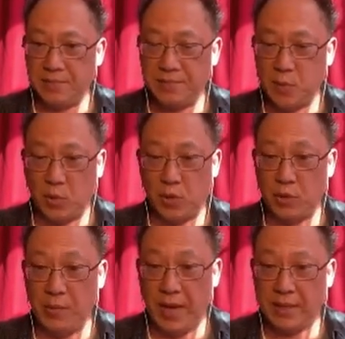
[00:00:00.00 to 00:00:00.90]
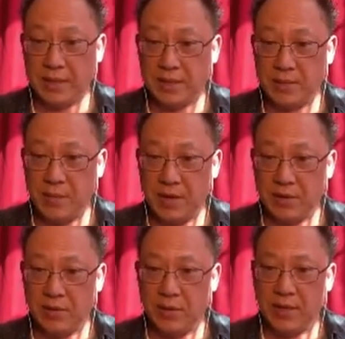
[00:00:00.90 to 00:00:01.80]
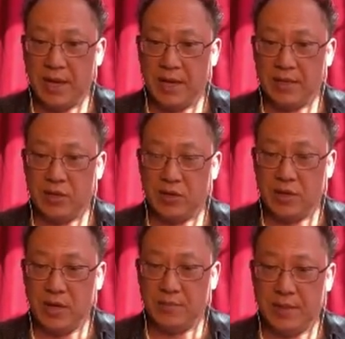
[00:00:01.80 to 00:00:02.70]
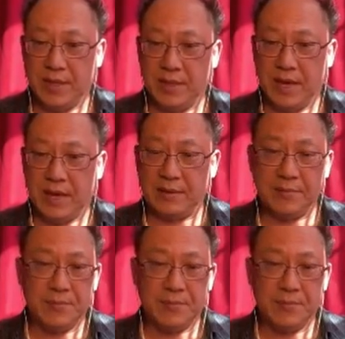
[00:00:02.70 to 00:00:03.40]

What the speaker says: or you may, it doesn't matter, and then you can update that.